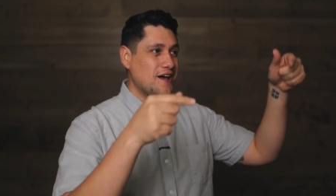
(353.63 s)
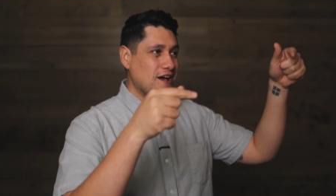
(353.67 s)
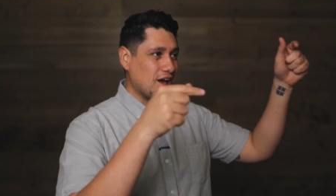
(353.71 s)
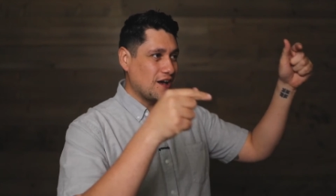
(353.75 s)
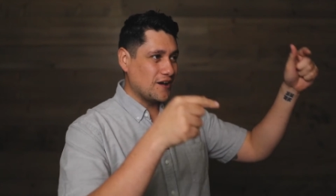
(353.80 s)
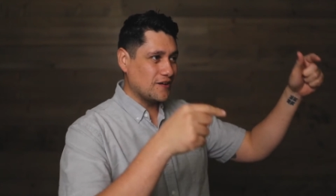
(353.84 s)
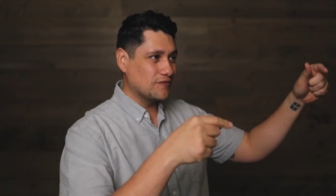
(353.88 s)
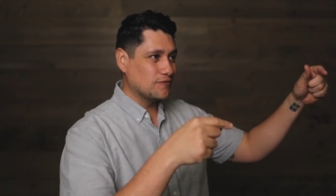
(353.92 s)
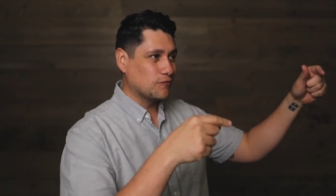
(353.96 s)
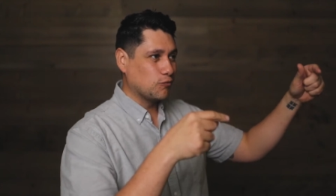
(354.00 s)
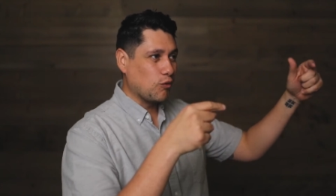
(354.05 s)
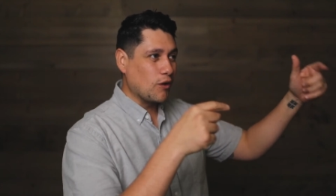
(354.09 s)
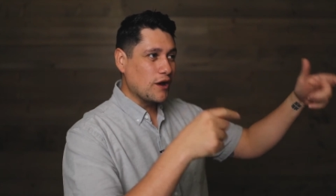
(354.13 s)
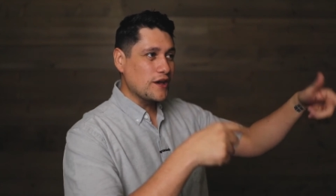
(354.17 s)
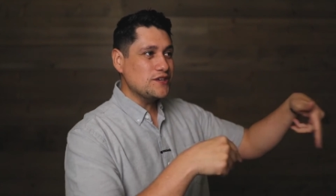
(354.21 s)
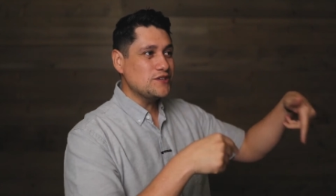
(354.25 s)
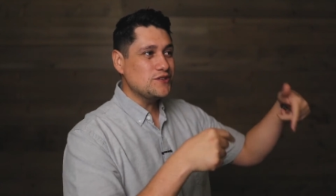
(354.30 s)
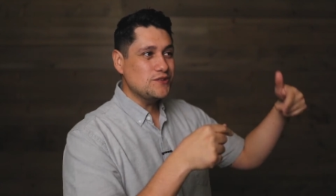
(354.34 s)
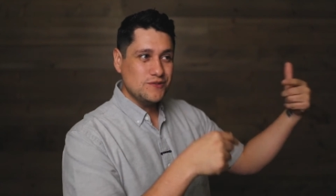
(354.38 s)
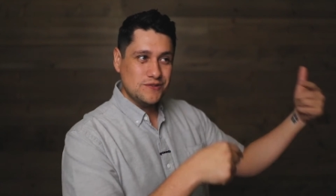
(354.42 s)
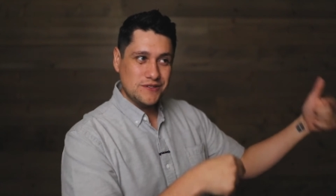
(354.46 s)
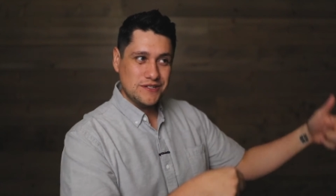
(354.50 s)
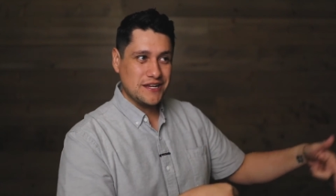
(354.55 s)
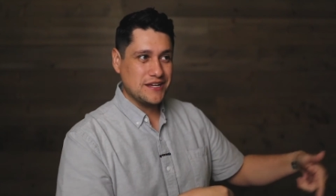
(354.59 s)
of what
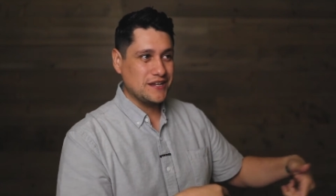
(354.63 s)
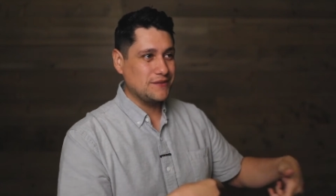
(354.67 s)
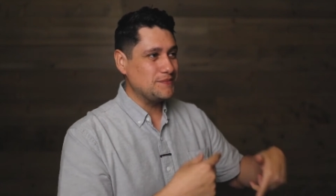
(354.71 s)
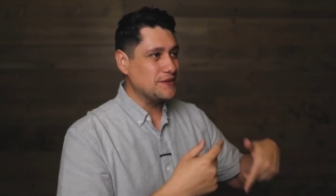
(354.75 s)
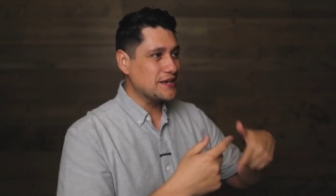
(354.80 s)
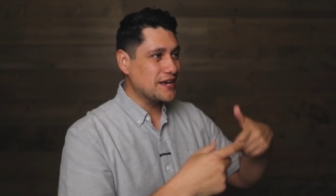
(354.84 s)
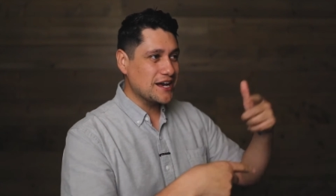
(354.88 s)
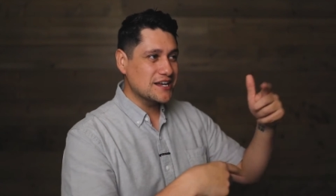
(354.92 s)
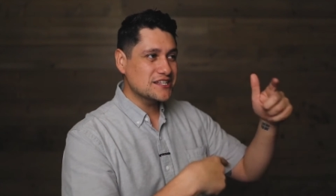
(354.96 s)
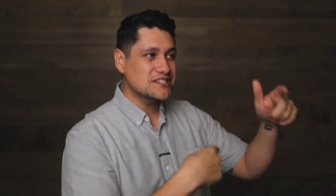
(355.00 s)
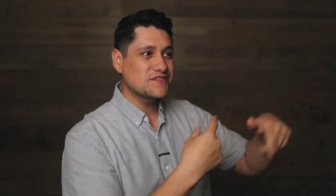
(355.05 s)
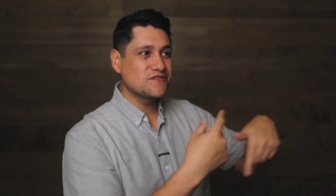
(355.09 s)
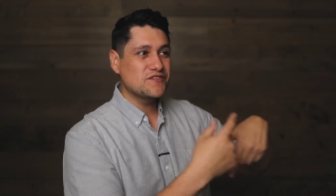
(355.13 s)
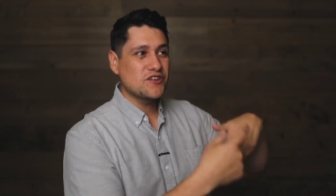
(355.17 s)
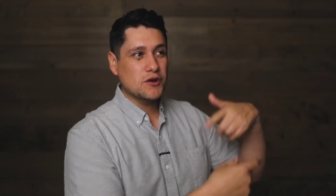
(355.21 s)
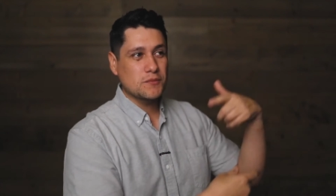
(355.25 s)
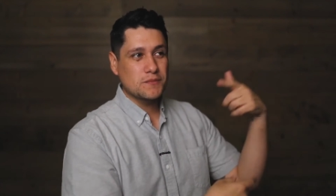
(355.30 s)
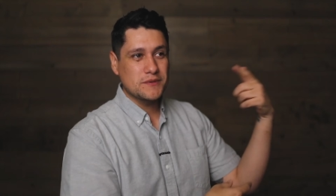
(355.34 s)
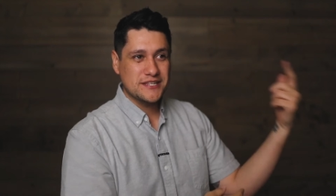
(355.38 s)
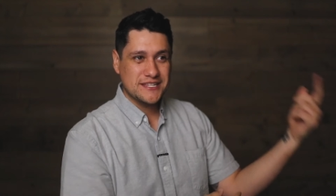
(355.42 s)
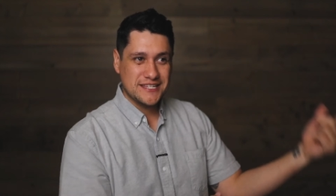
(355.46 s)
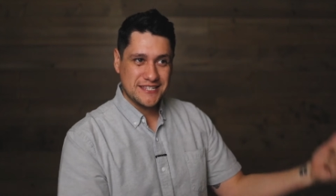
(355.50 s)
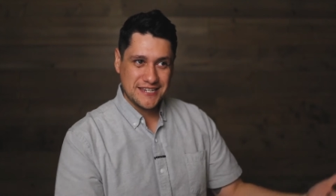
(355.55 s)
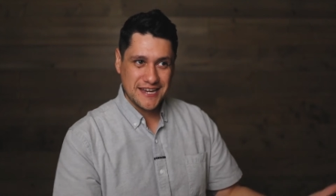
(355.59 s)
you did, because of your
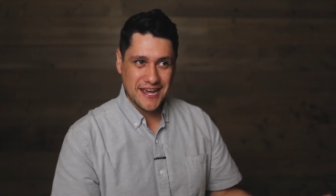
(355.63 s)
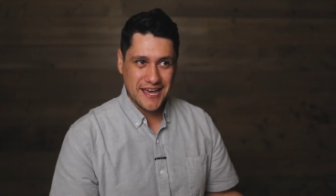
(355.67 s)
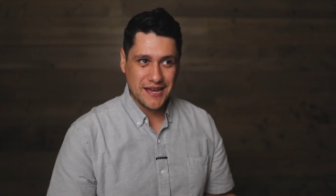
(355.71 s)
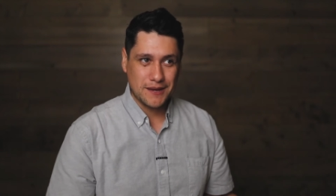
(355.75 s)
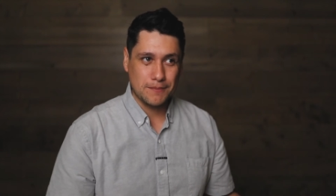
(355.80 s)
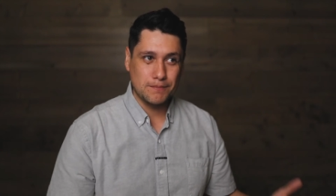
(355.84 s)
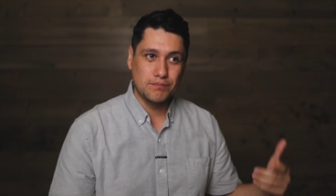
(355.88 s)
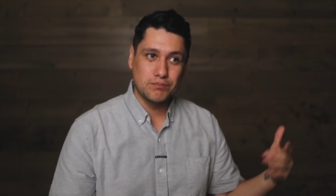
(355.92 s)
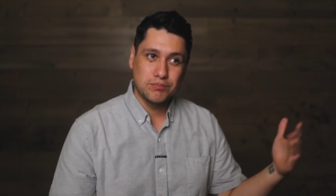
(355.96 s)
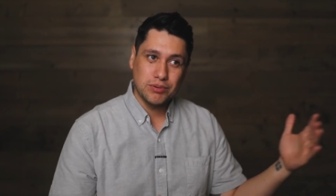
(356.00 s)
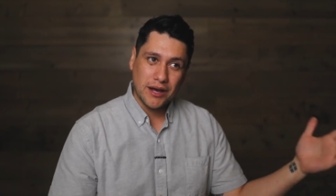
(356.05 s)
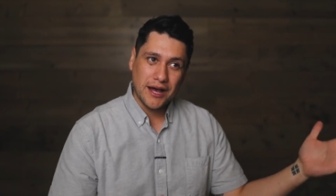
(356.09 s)
mistake.